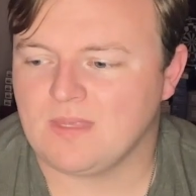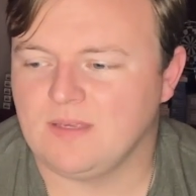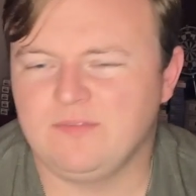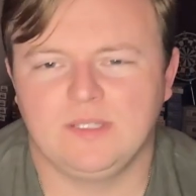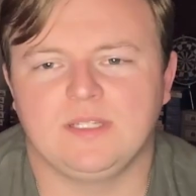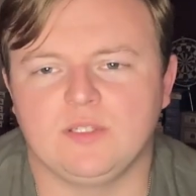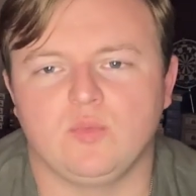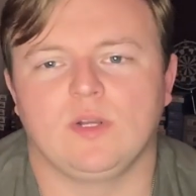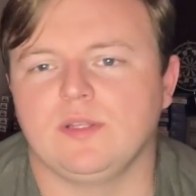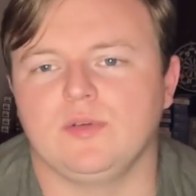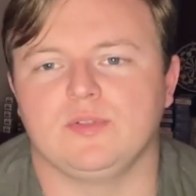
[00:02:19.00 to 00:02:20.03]
I feel like it's one
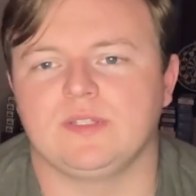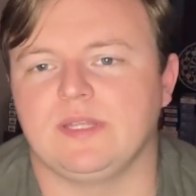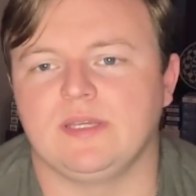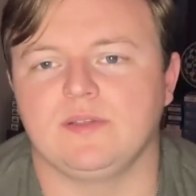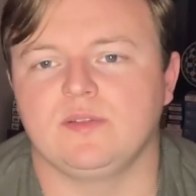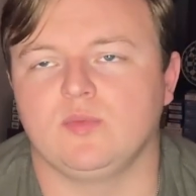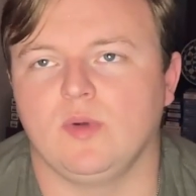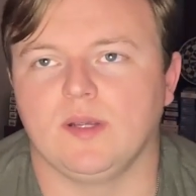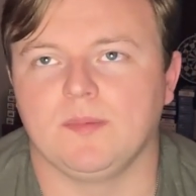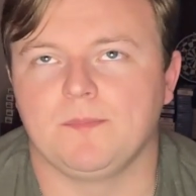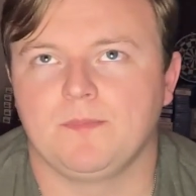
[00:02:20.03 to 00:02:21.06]
of those things where,